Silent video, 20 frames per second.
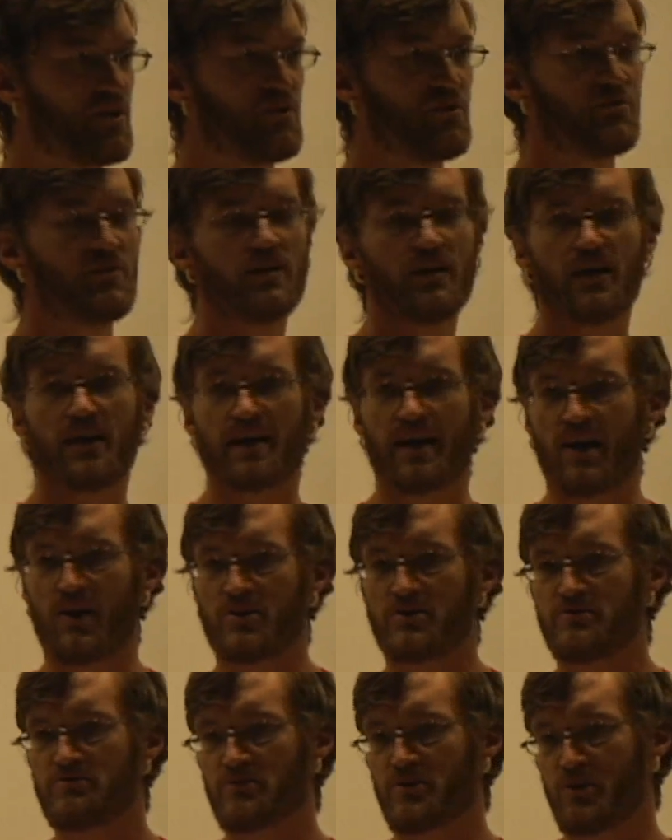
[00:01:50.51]
alone
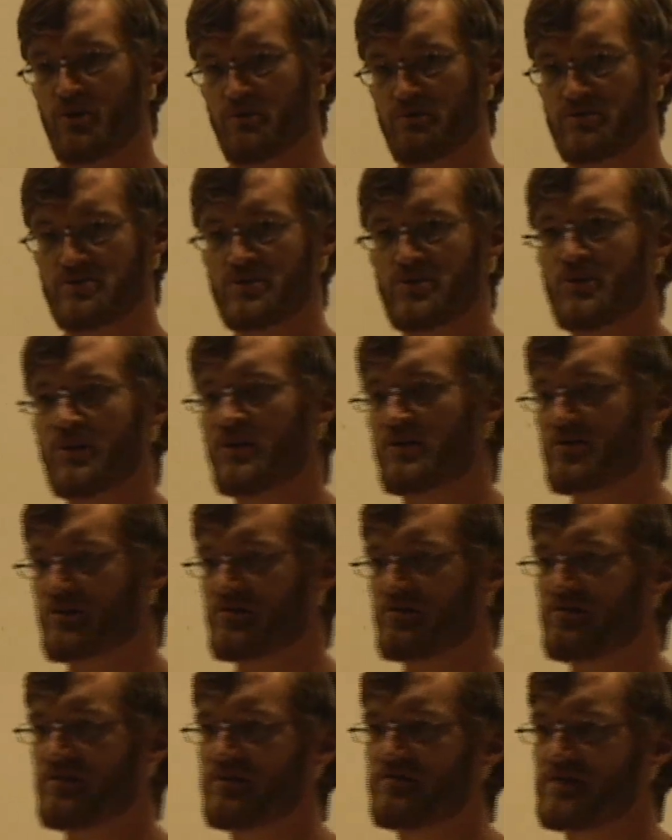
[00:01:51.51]
accounted for over
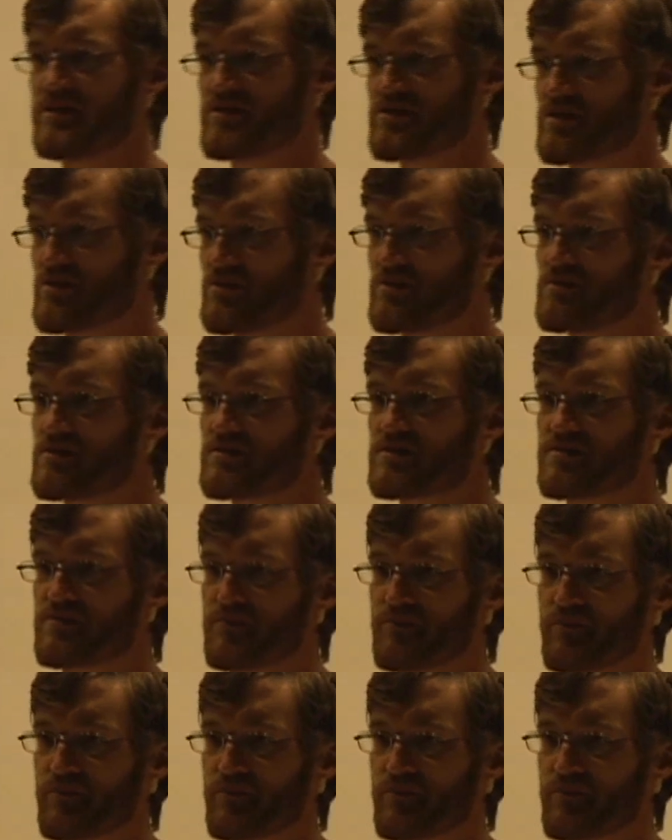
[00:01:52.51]
250 students.